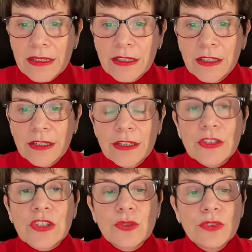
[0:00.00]
uh,
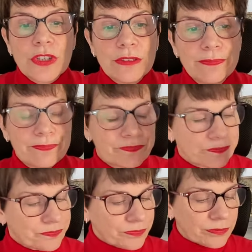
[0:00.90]
susan
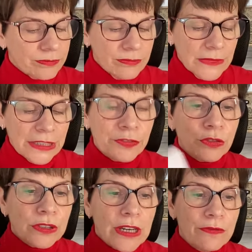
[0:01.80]
if you
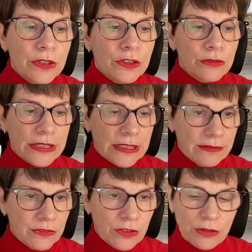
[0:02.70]
don't have one
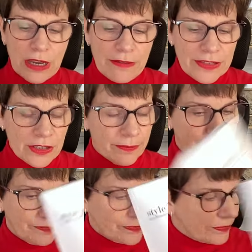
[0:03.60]
already you know i have some
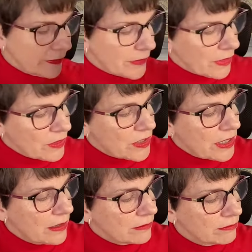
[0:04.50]
on
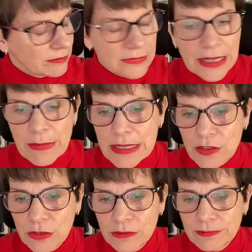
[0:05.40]
sale on
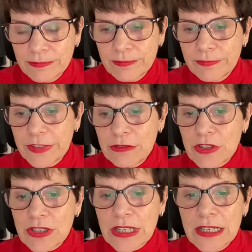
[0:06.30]
amazon
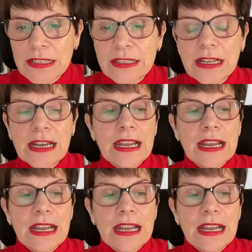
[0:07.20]
various styles